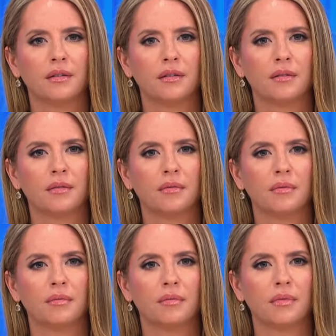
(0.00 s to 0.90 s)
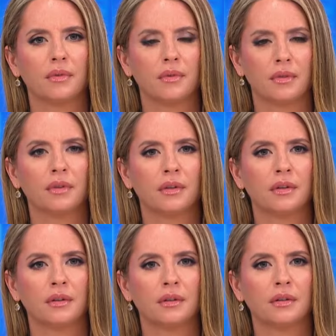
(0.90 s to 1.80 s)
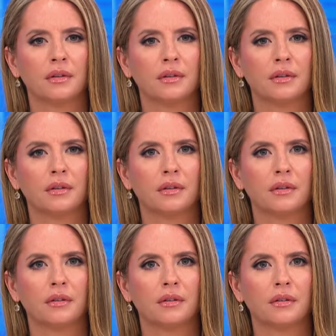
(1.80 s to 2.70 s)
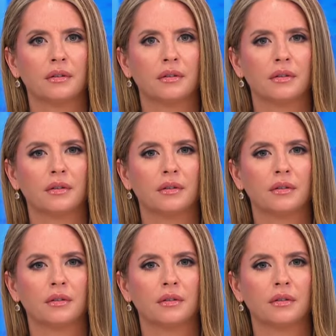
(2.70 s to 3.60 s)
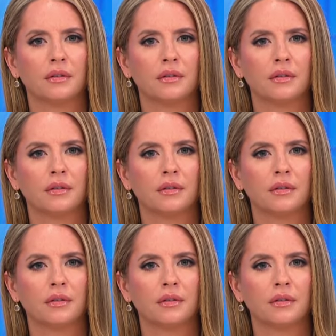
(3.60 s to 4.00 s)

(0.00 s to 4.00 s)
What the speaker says: This person isn't speaking.